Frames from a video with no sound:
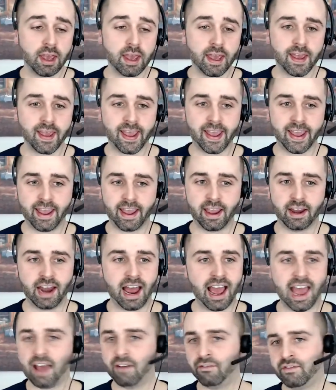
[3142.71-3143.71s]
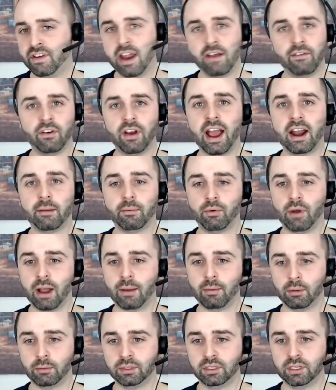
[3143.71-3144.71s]
and I have never had a
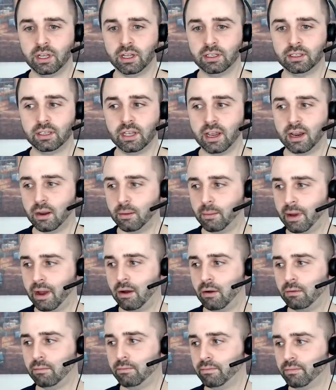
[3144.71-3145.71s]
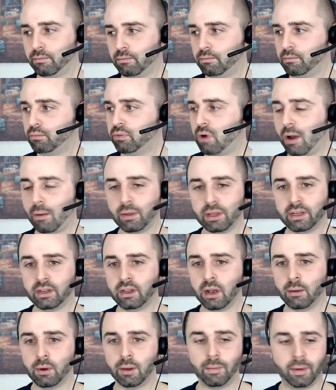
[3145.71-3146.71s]
problem since, in about probably
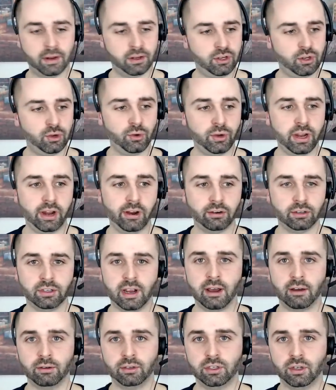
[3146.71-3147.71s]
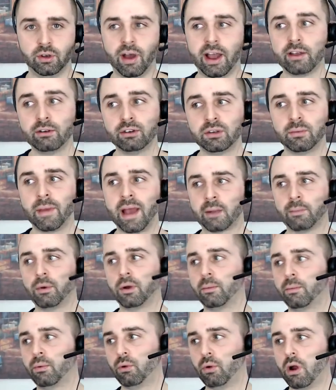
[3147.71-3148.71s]
coming up on two years now. So I use a
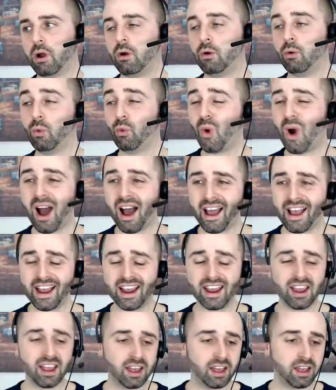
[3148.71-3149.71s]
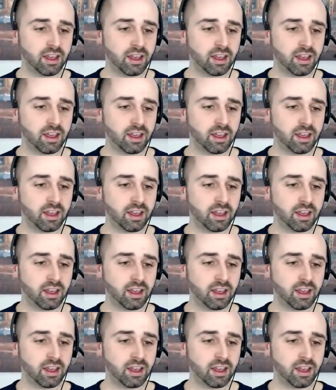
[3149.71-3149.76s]
MacBook Pro. Why?